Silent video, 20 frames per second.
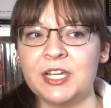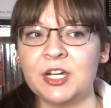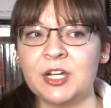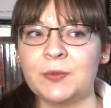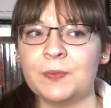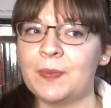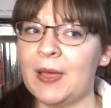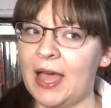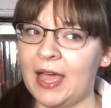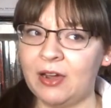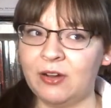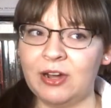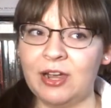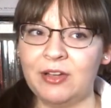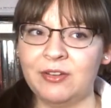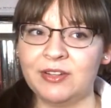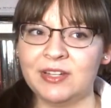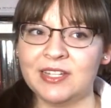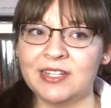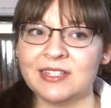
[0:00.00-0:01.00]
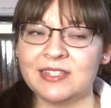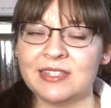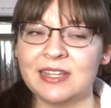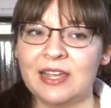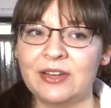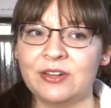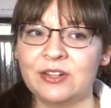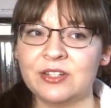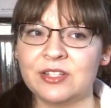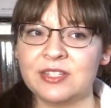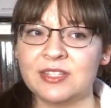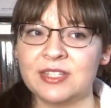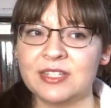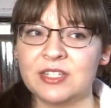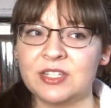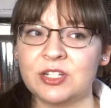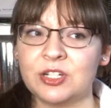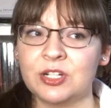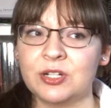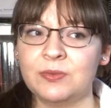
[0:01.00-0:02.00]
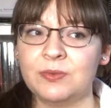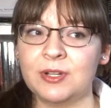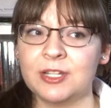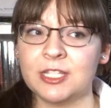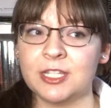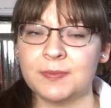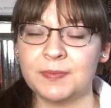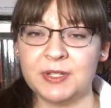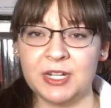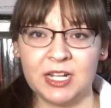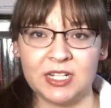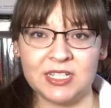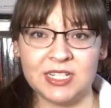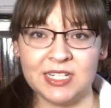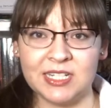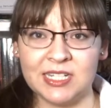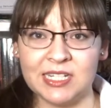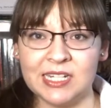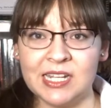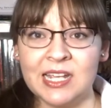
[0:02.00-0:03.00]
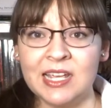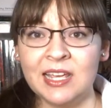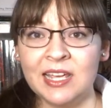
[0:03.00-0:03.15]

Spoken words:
her background is that her sister was abducted